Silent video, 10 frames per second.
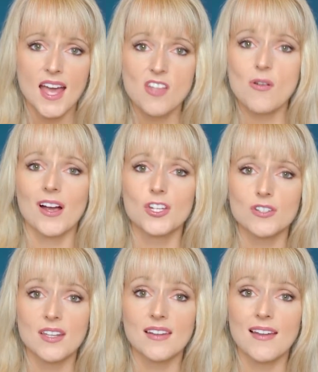And you're
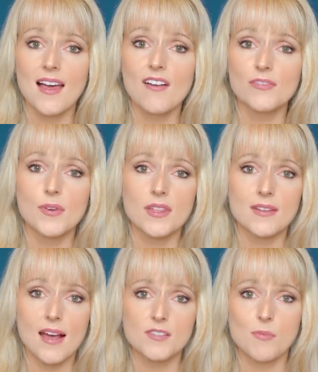actually left with a
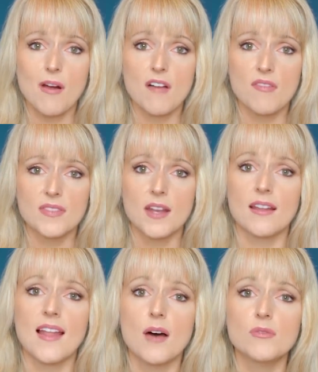nice profit that
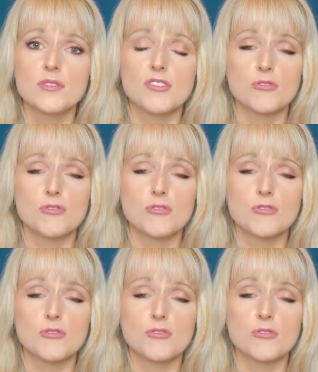allows you